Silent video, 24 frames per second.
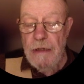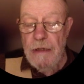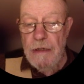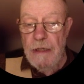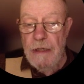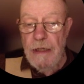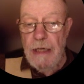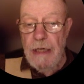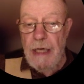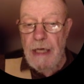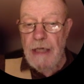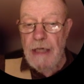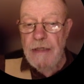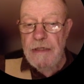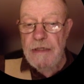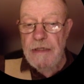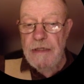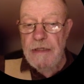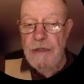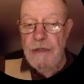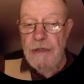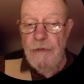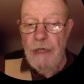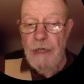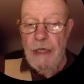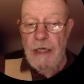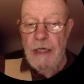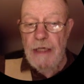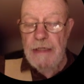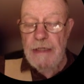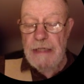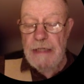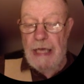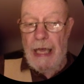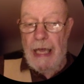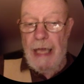can get to
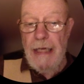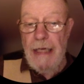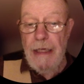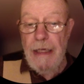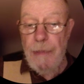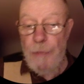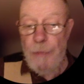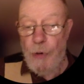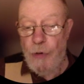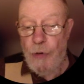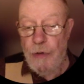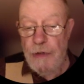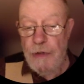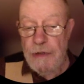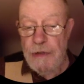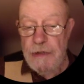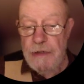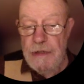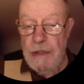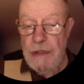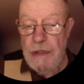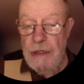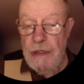at any point.